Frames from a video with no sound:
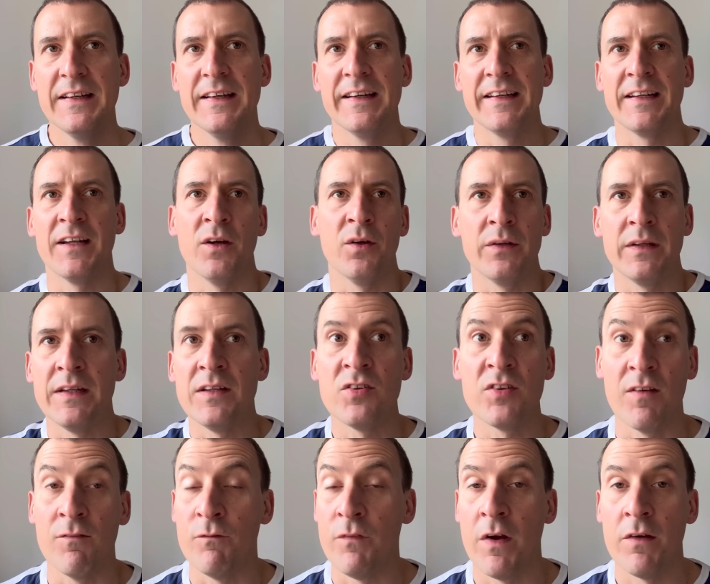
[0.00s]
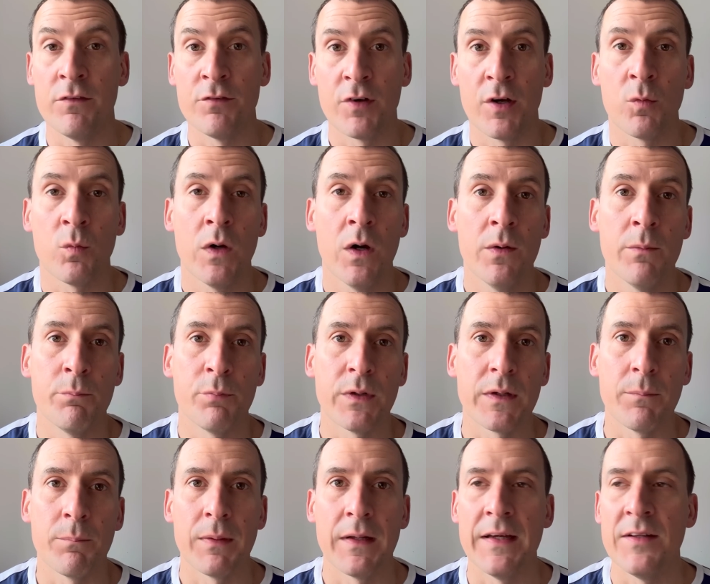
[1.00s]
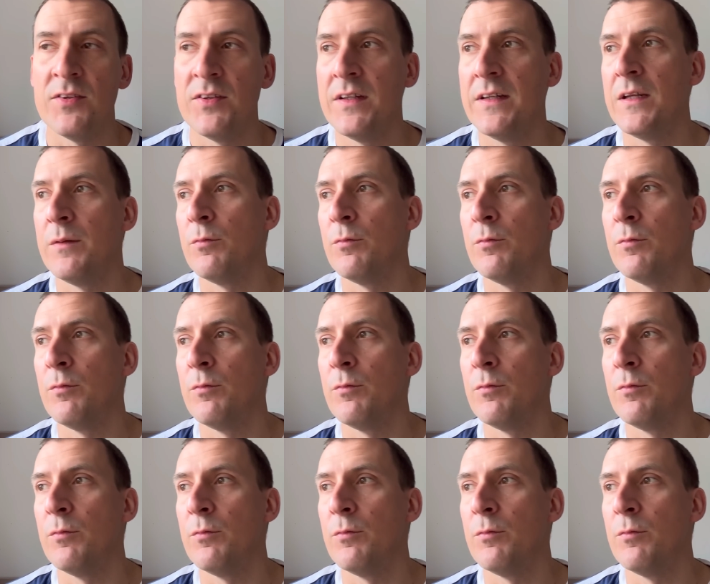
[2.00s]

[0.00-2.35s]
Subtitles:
you know, he's done very, very well in bringing players in.